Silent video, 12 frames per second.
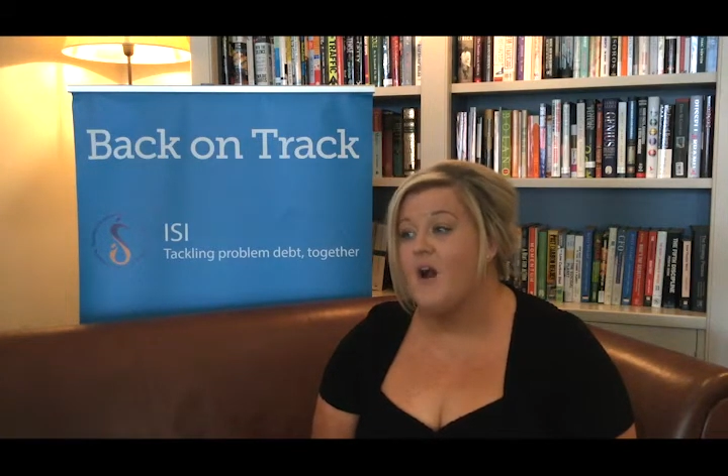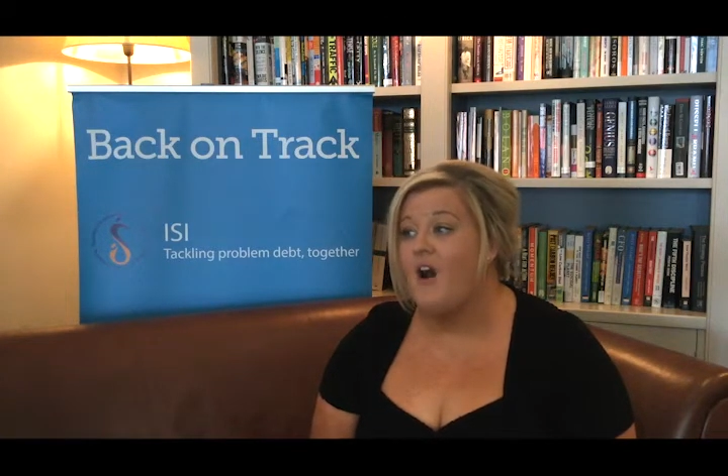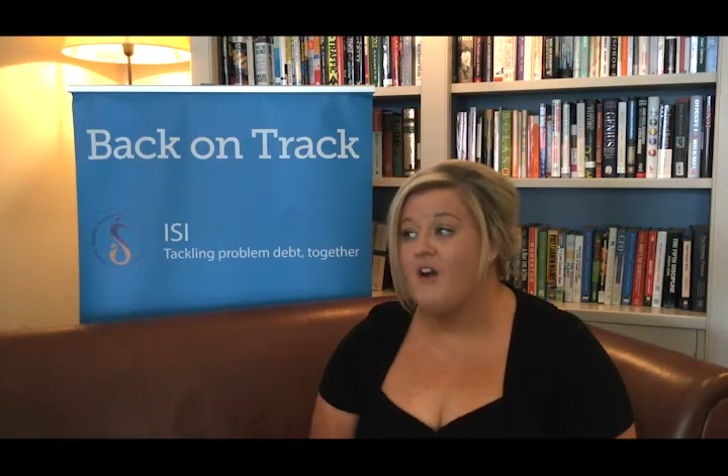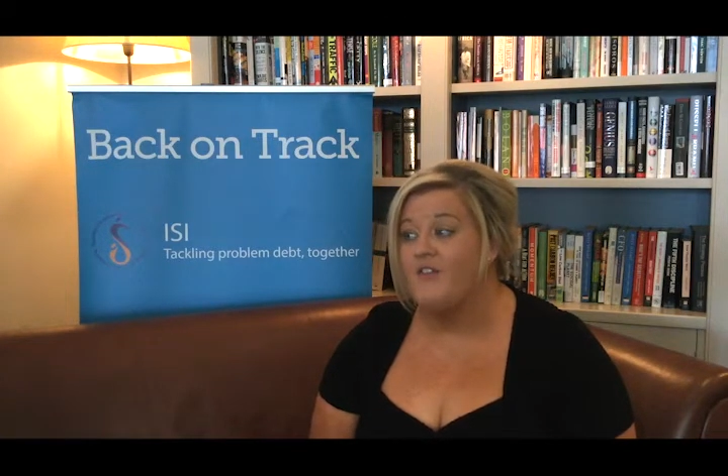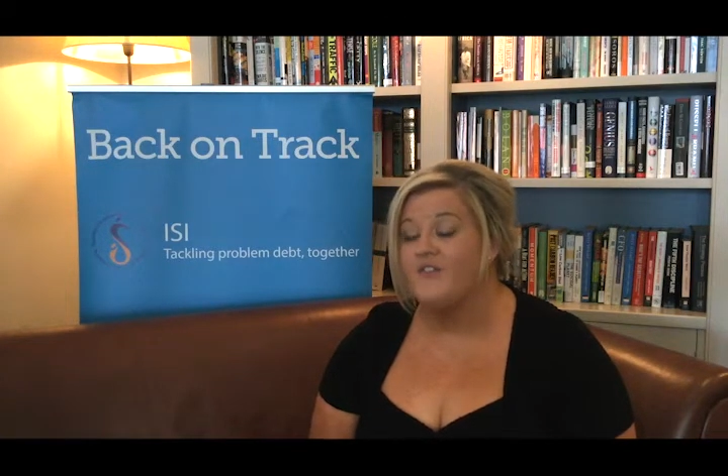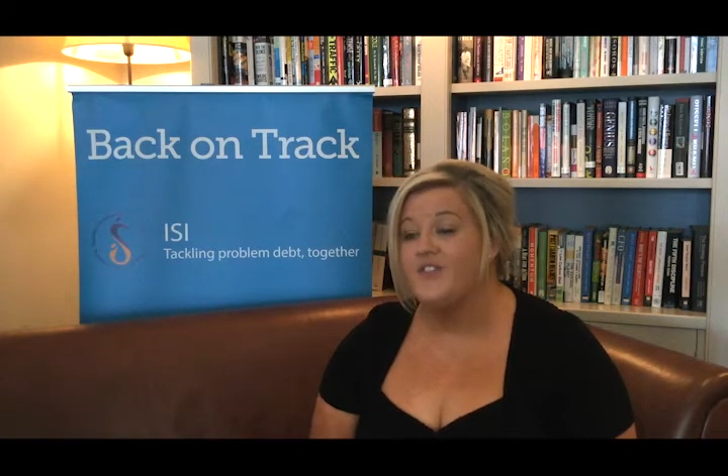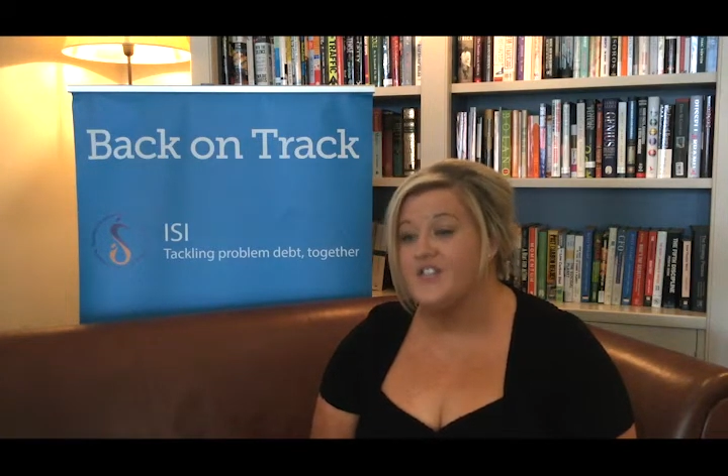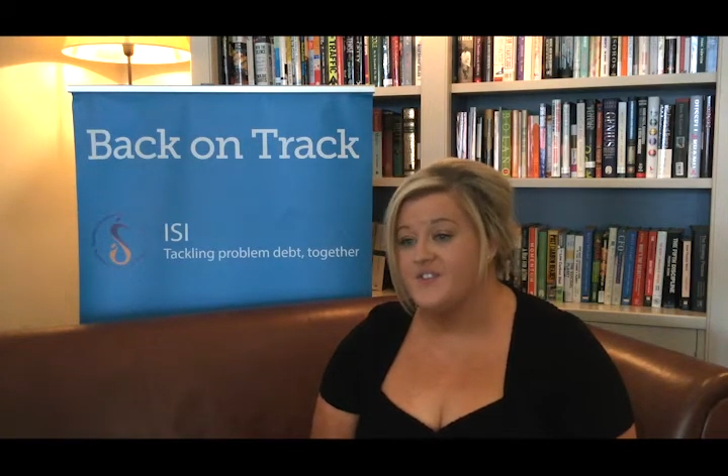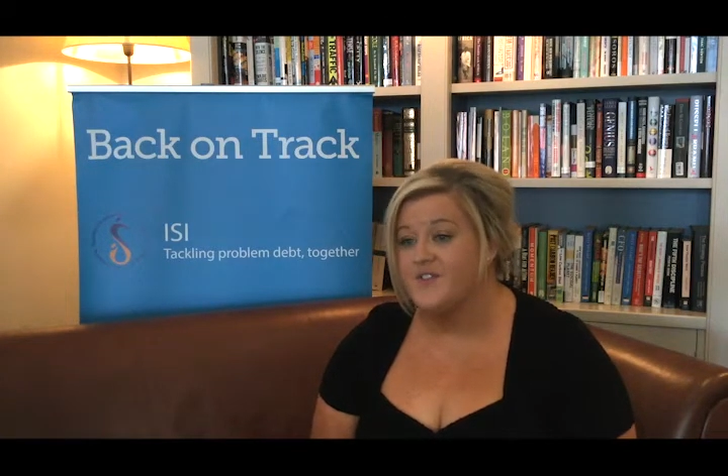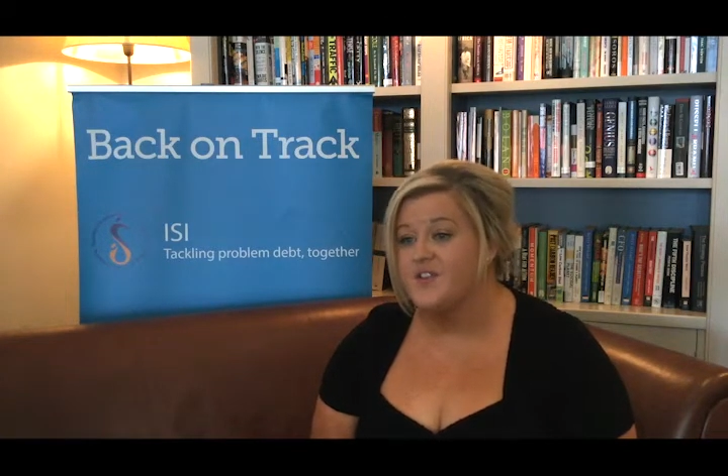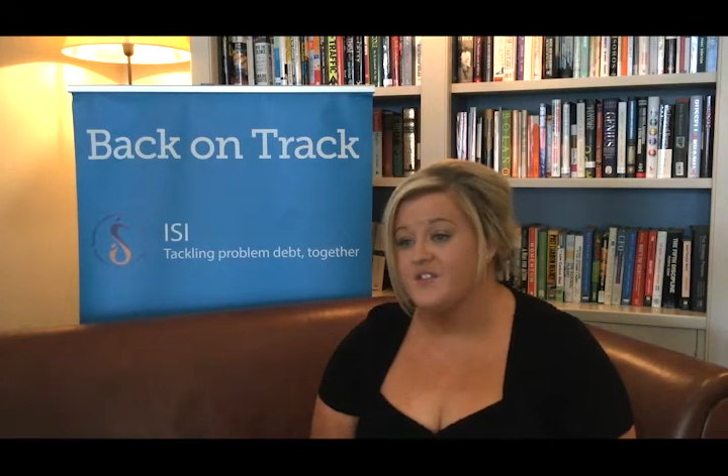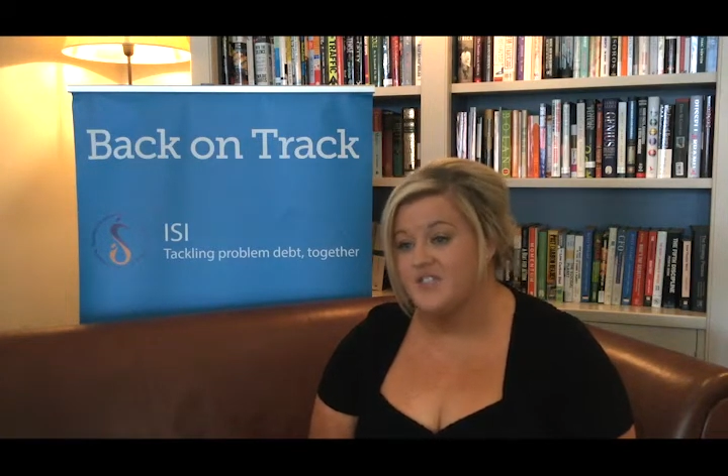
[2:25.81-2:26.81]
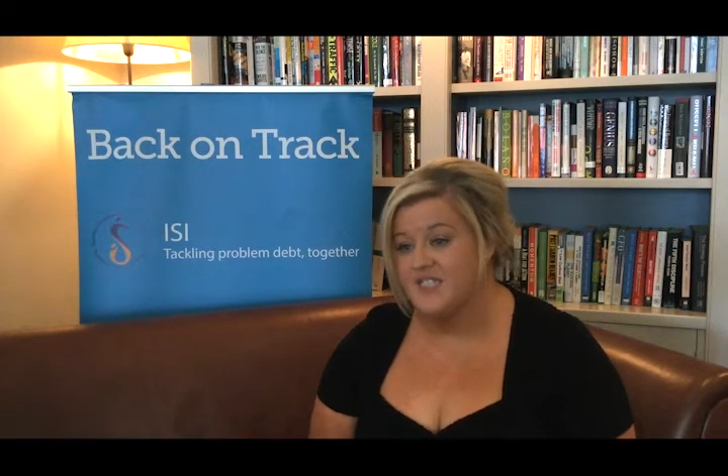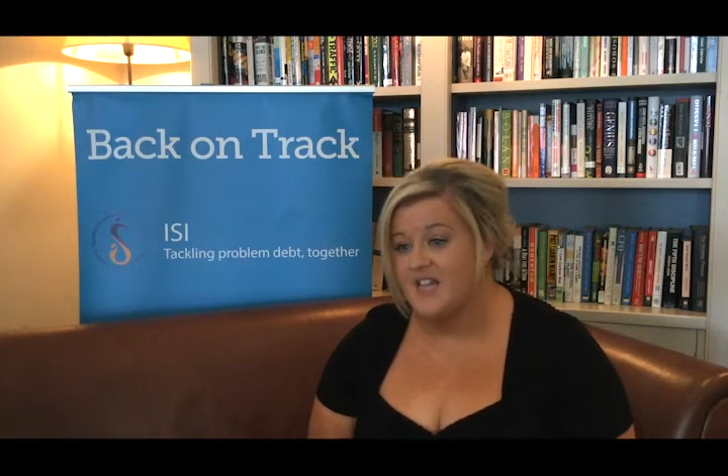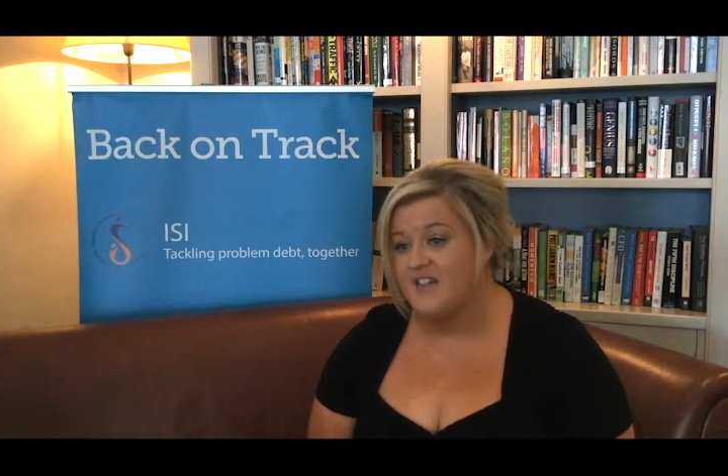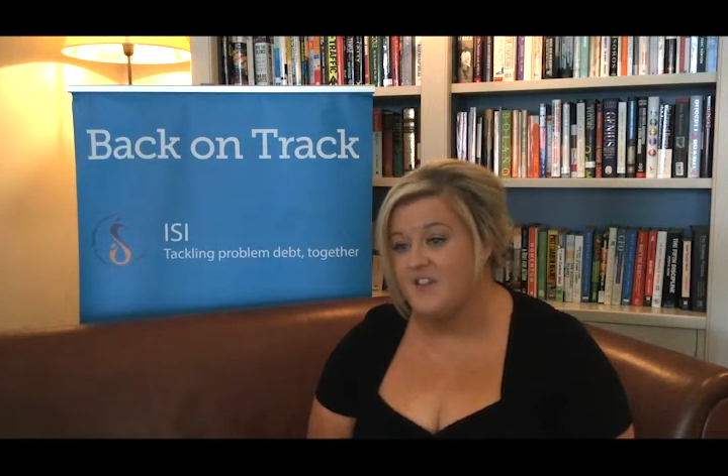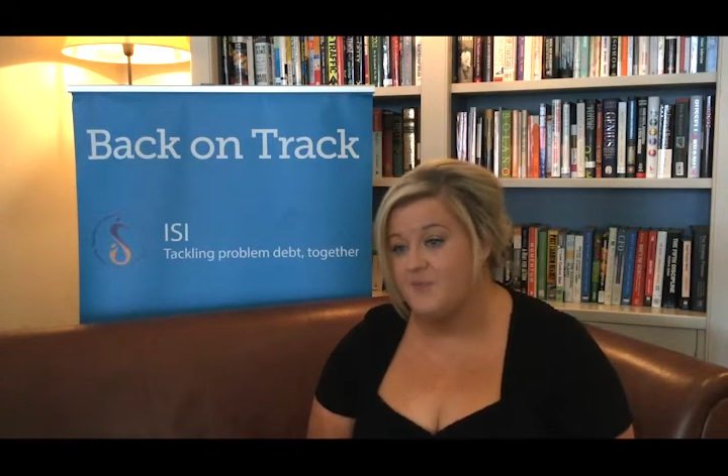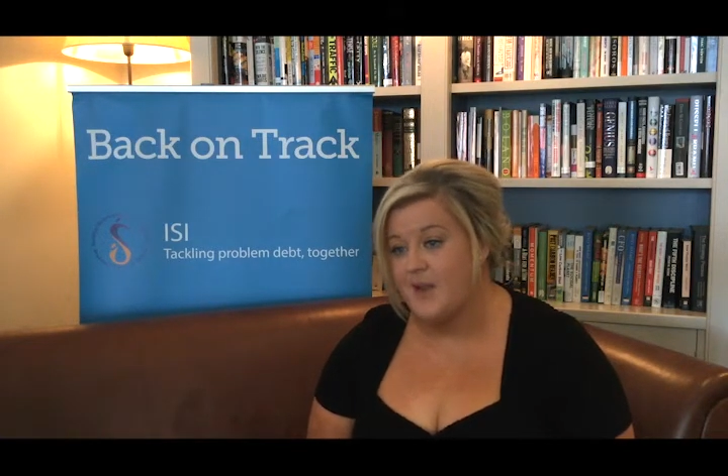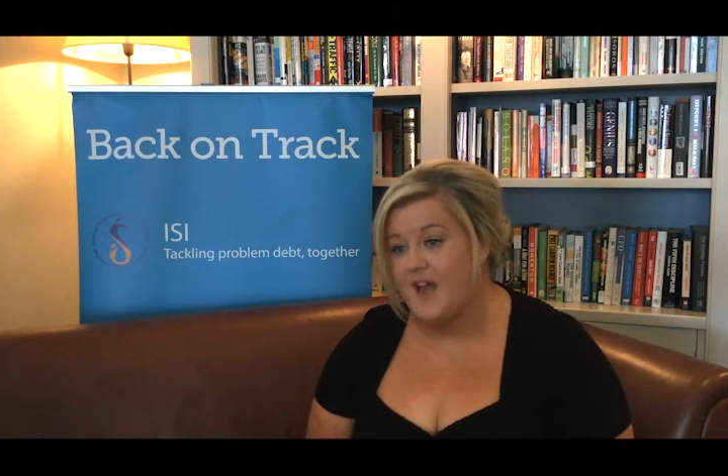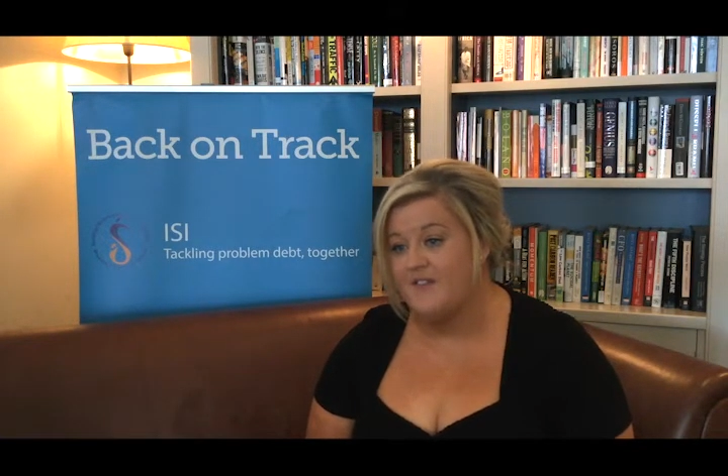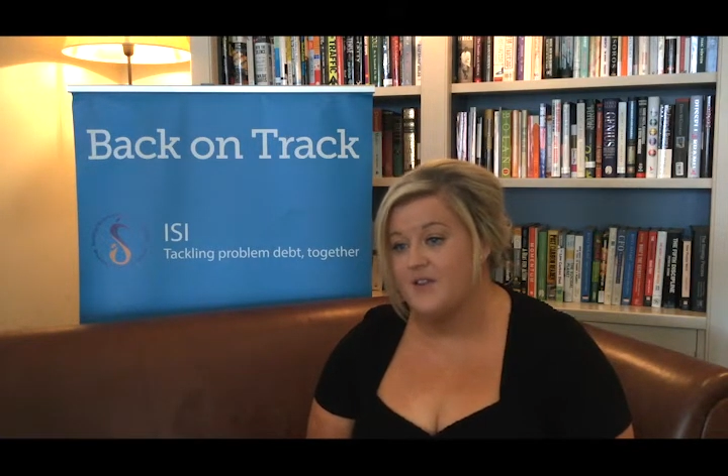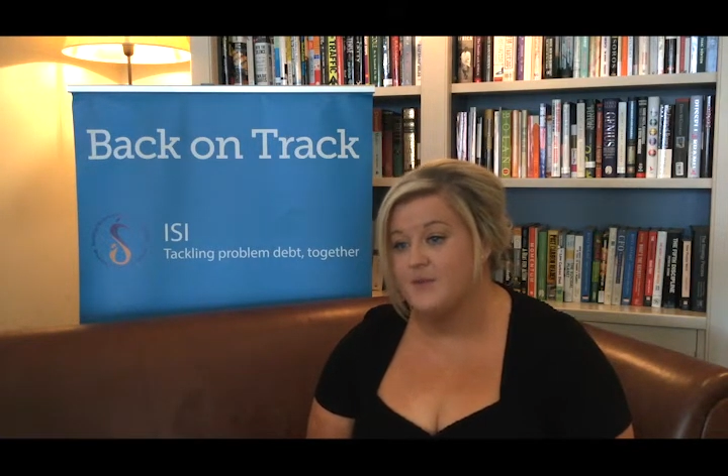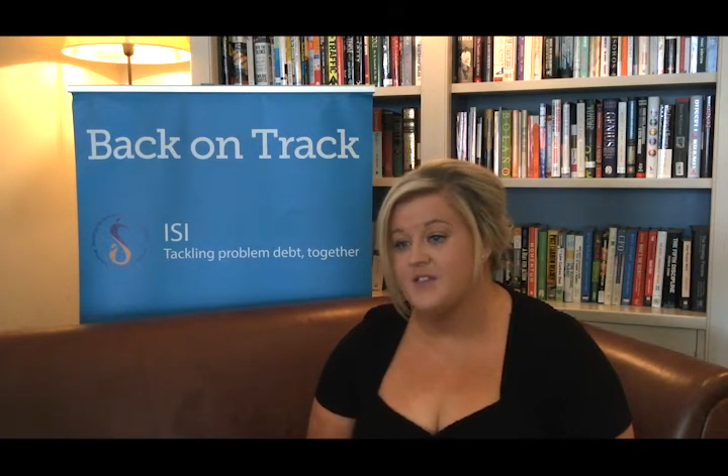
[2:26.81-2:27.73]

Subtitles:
of the difficulties that they've been having with